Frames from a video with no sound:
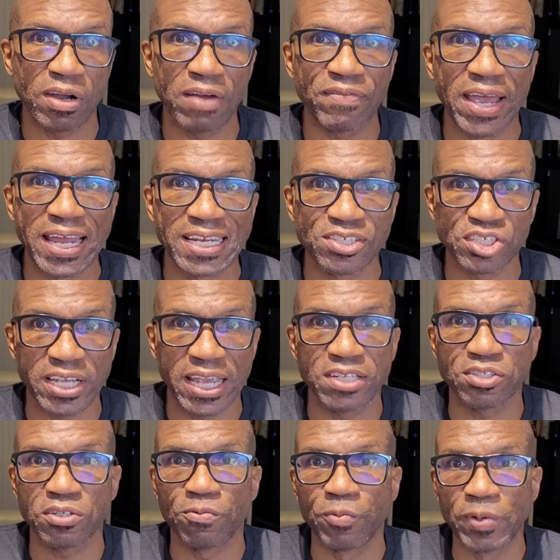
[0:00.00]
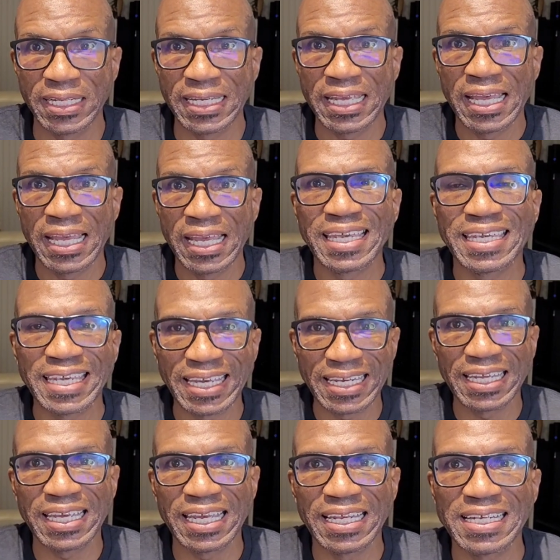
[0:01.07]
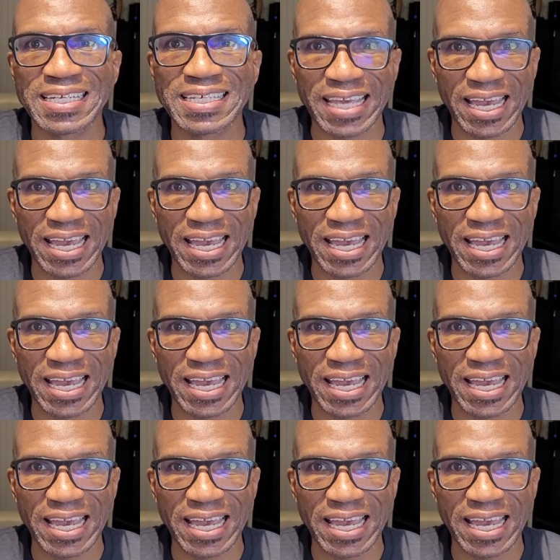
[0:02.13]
so I've had a chance to really get in,